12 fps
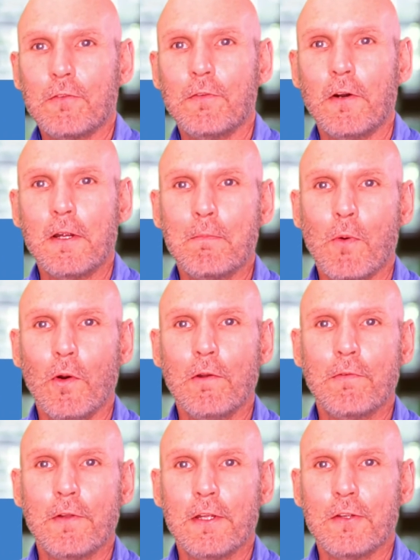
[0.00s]
very
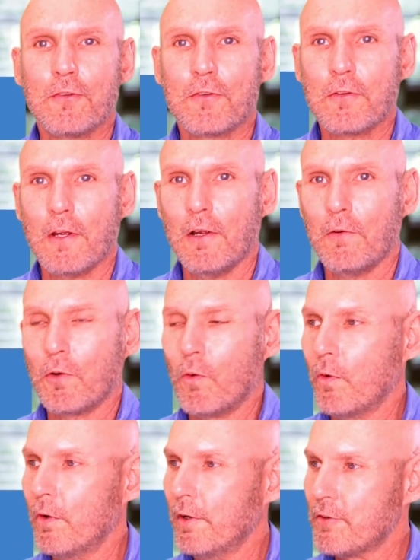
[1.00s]
important for this
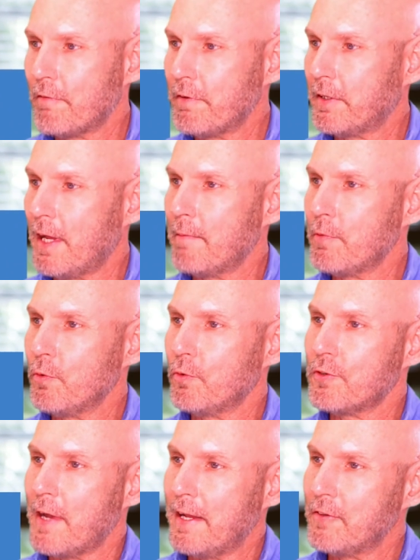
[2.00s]
recorder is every time you
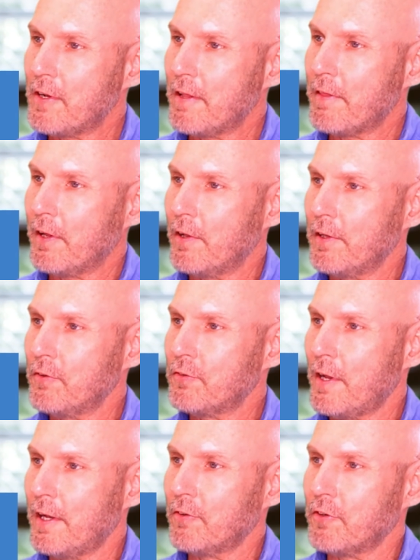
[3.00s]
change anything on these settings,